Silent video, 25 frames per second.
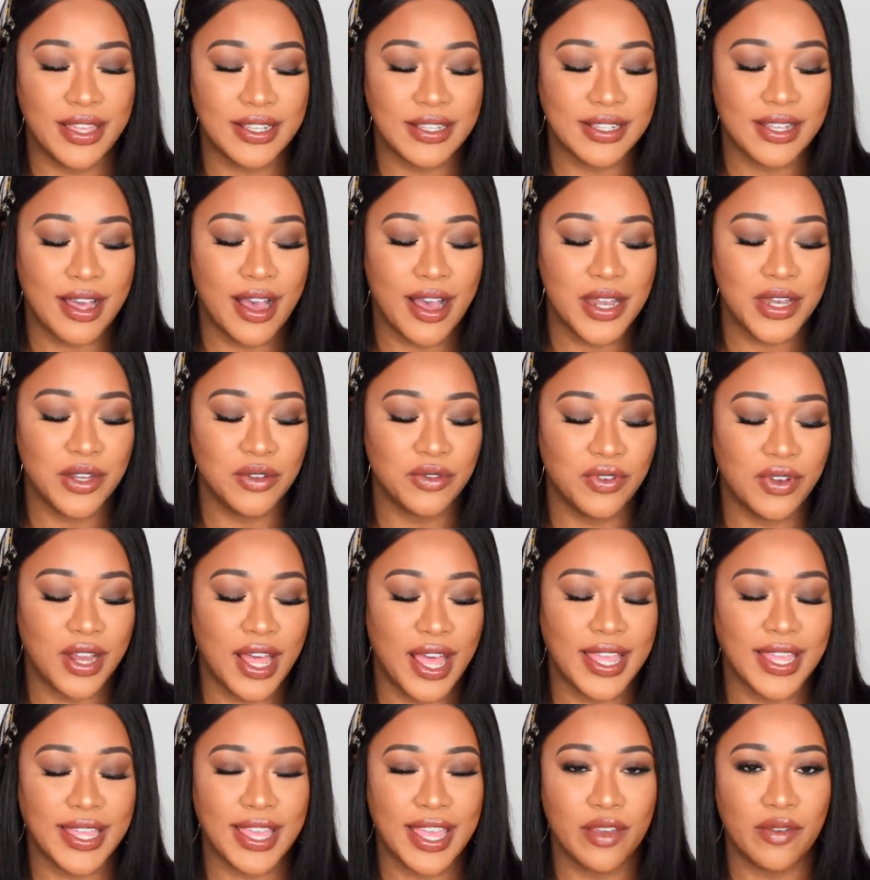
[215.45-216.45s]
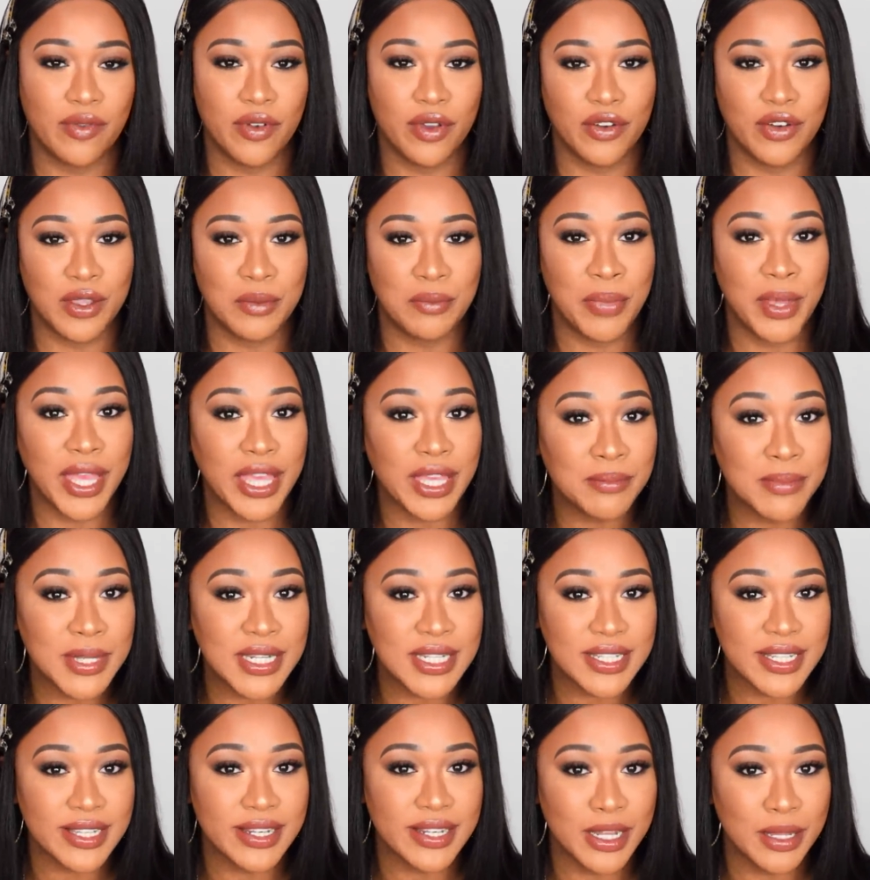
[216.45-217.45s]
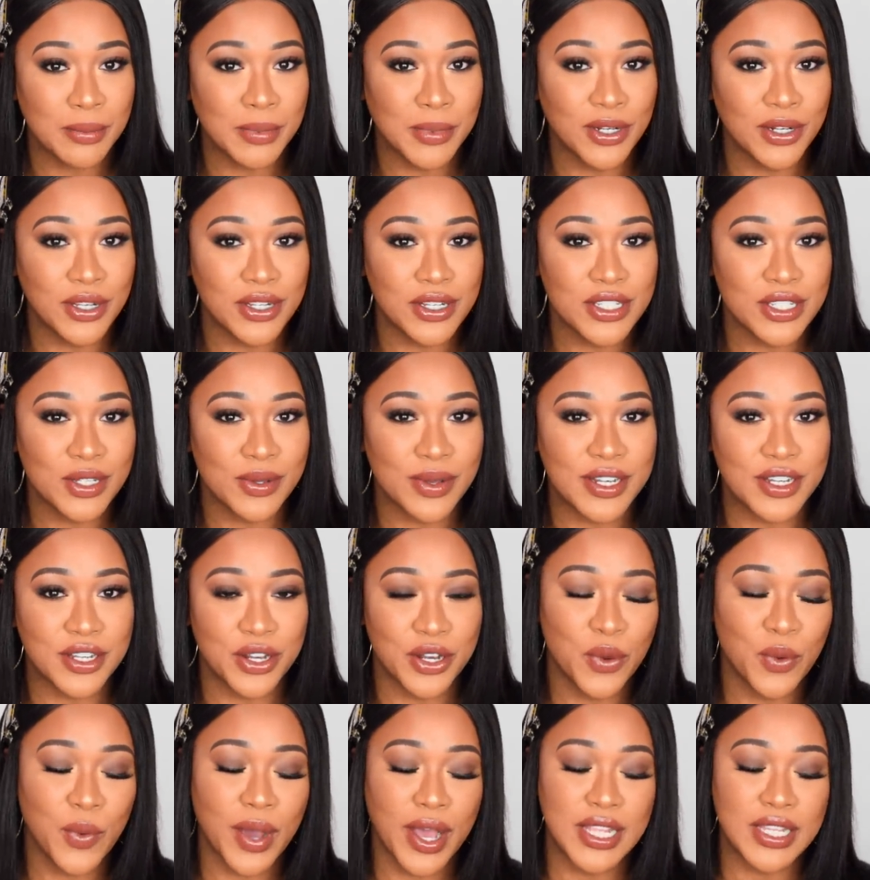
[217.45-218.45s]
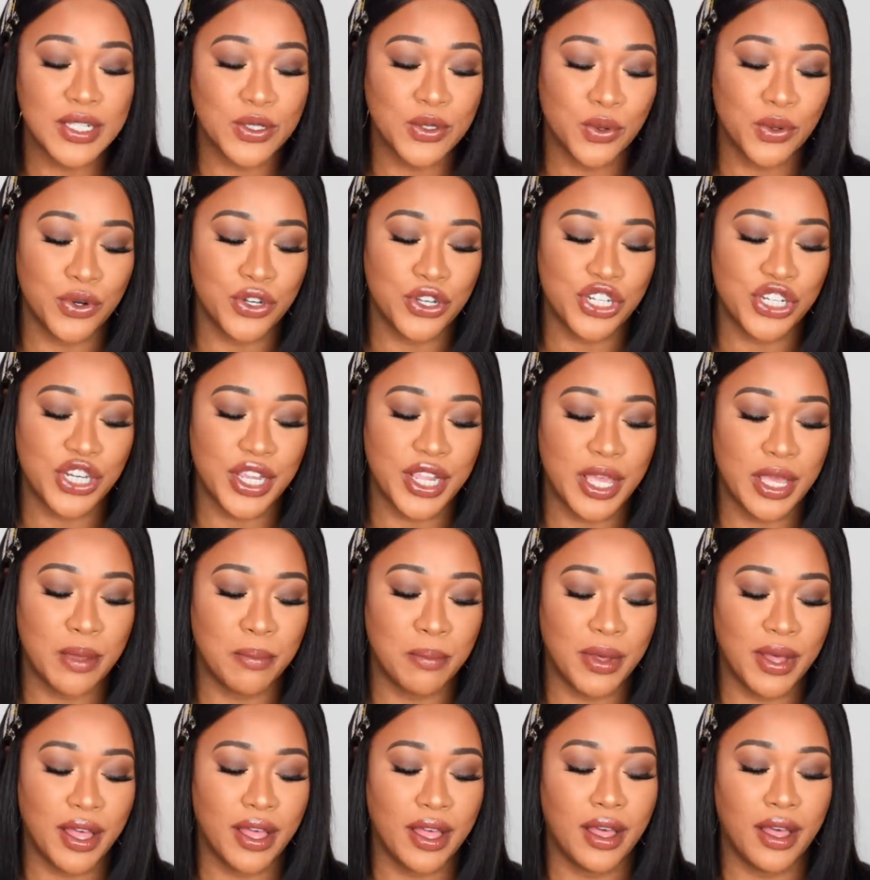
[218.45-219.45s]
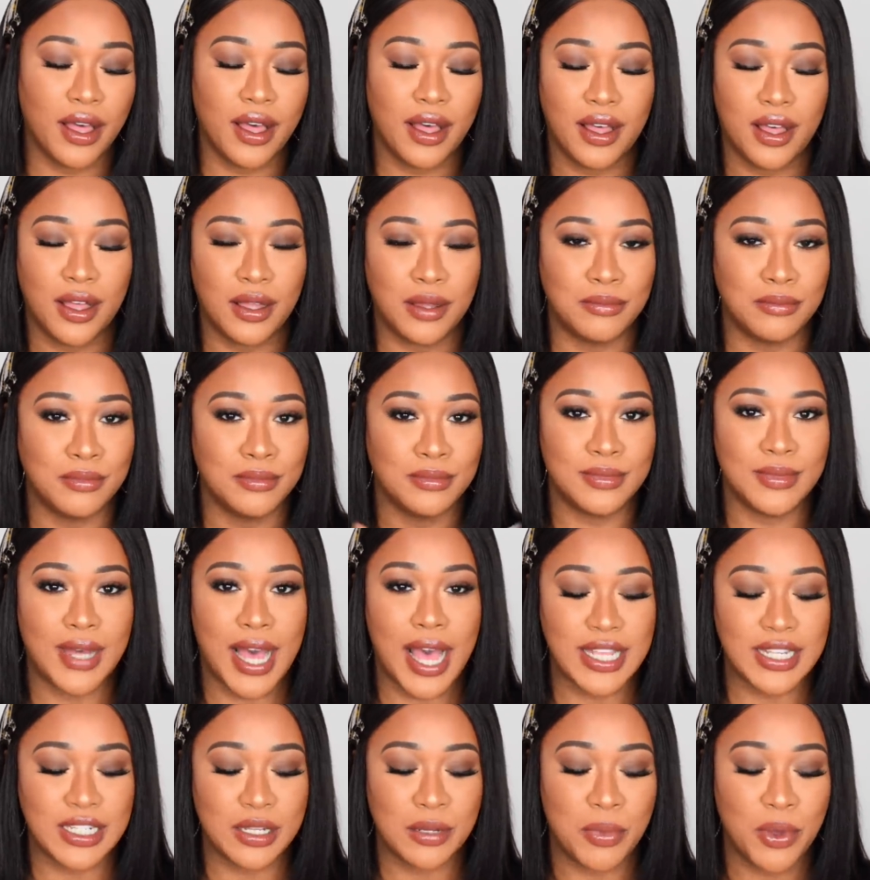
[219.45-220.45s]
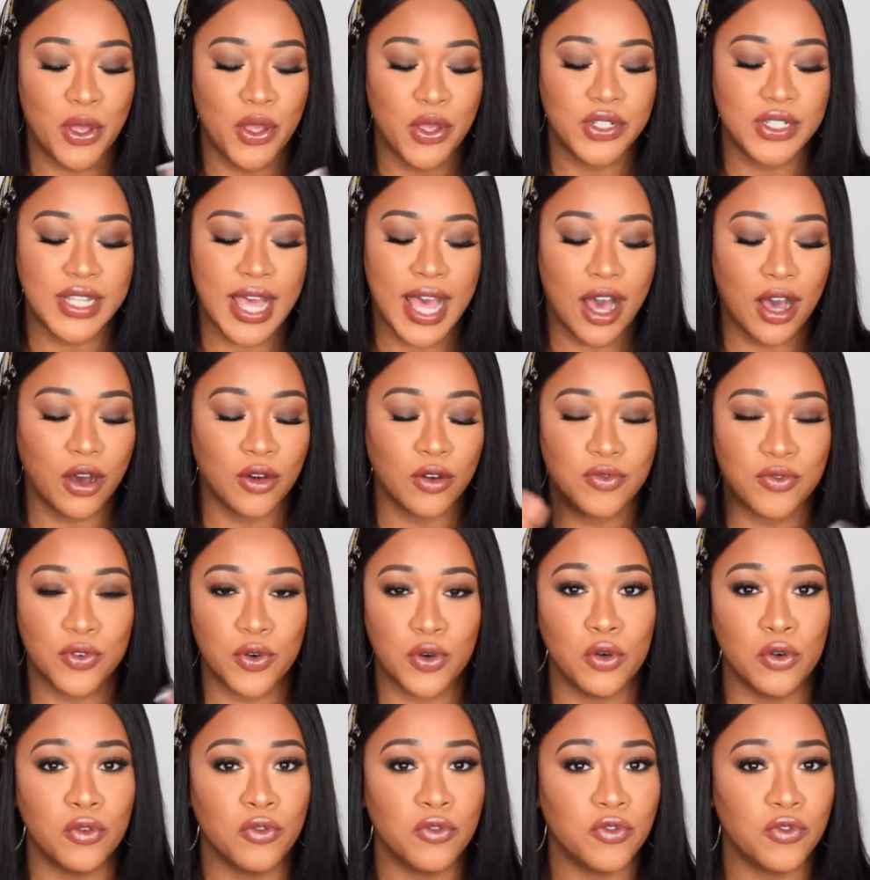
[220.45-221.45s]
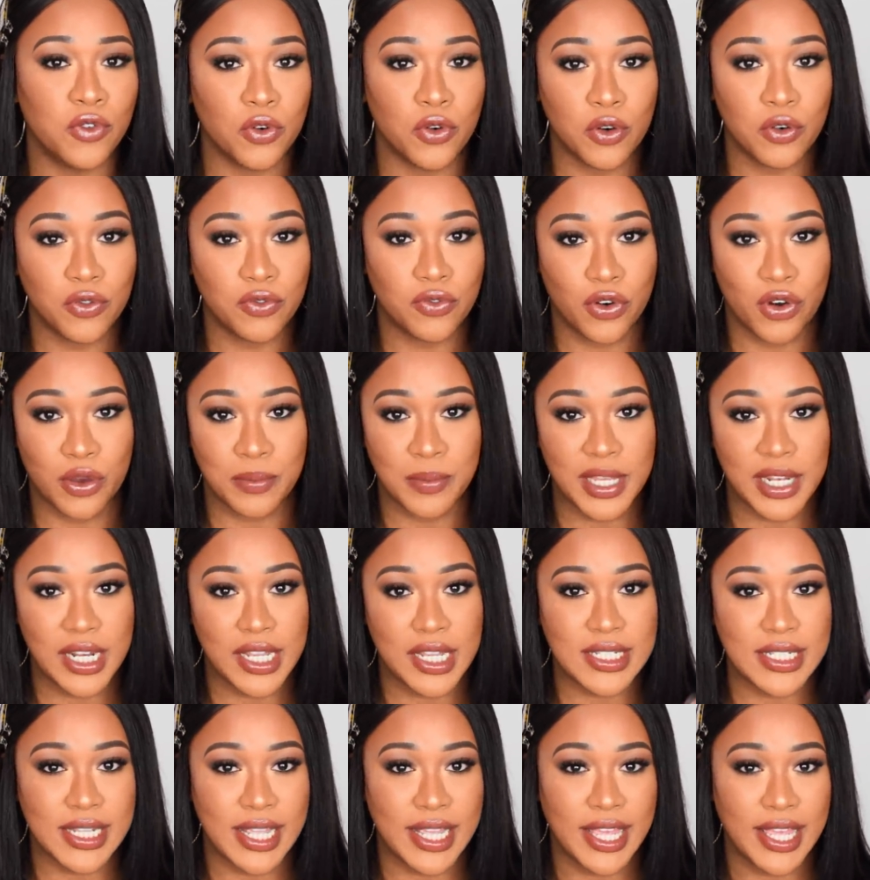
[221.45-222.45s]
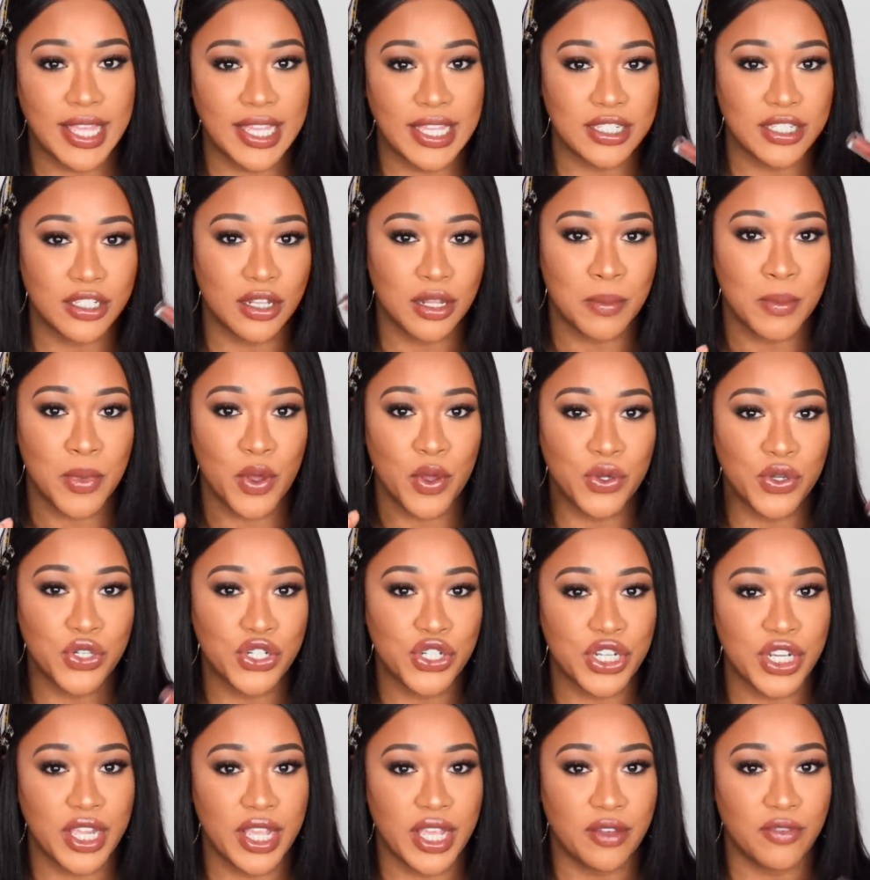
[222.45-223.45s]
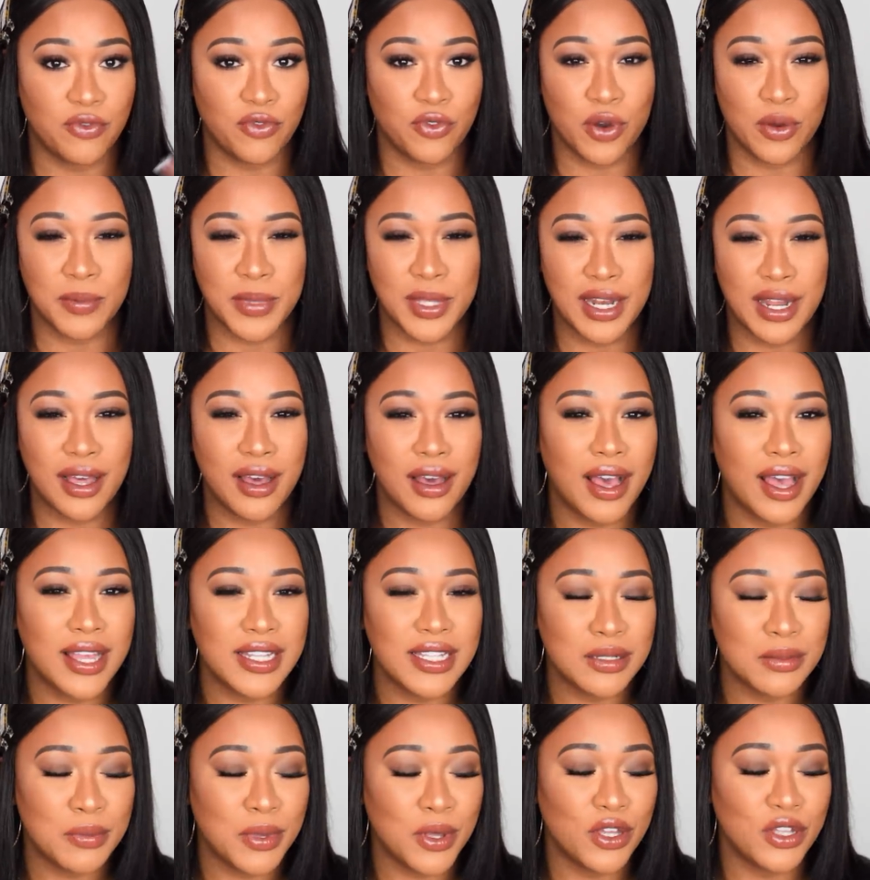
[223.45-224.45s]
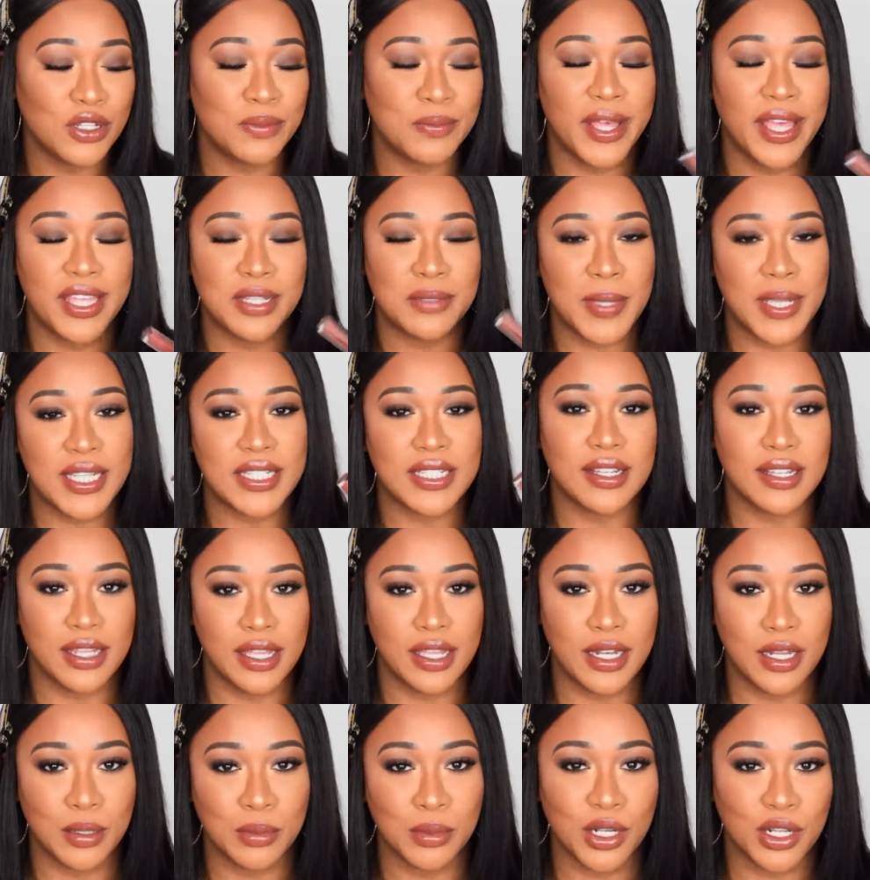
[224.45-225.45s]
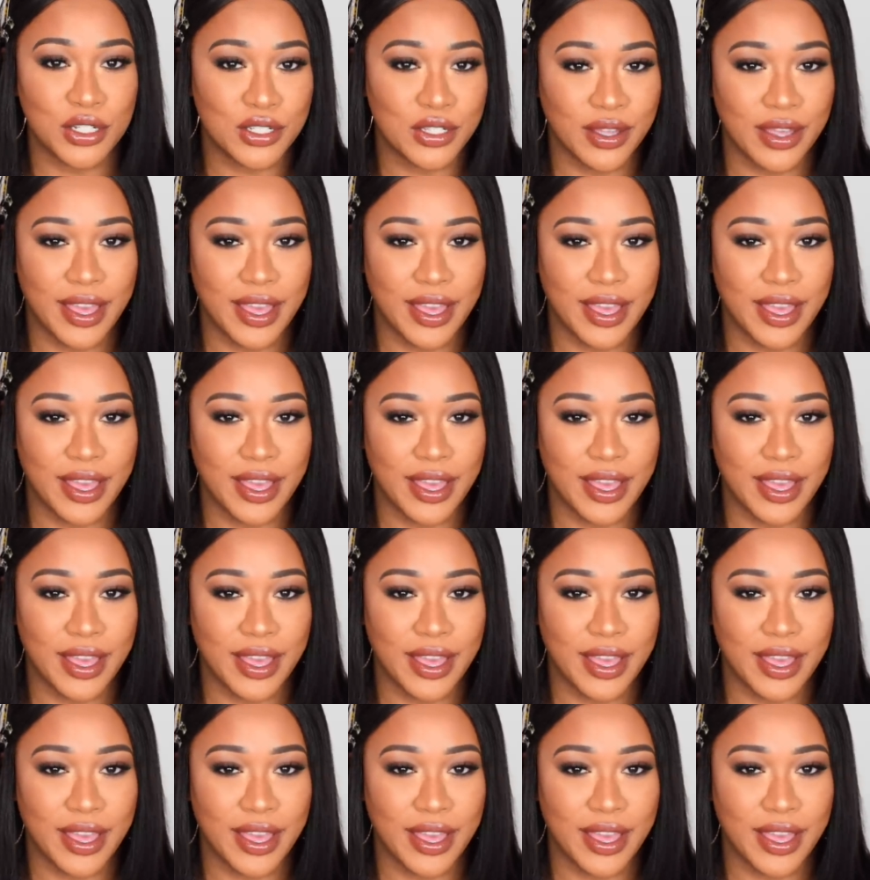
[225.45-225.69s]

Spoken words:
It's kind of like a very pigmented lip gloss, so I don't know why it's called sheer, but I suppose out of all 4 formulas, it is the most sheer formula, I suppose, but it's basically a lip gloss.